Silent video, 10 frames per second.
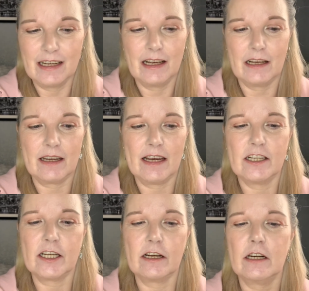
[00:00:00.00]
Okay,
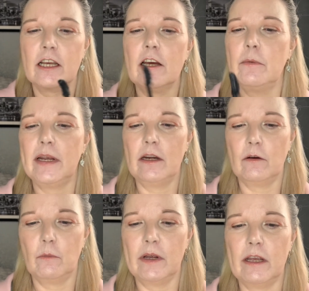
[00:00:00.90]
so I'm going to go in
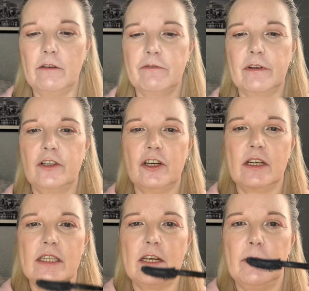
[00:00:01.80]
with, as you
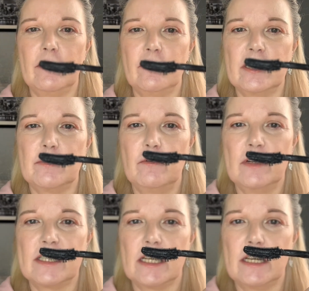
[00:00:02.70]
can see, we've got the
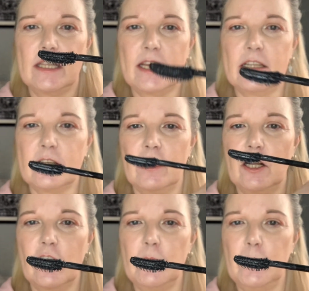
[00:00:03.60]
smaller side there. So I'm going
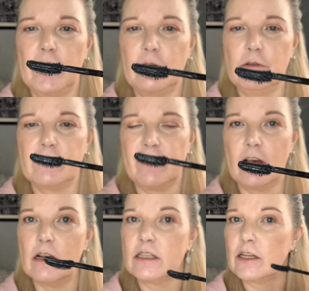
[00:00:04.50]
to go in with those
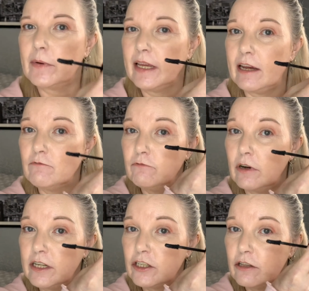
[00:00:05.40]
first so I can get
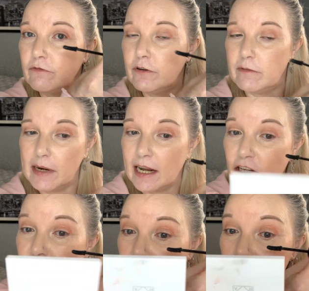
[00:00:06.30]
right to the root of my
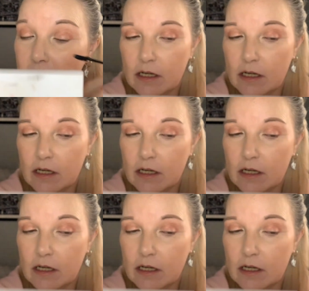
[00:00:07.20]
lashes.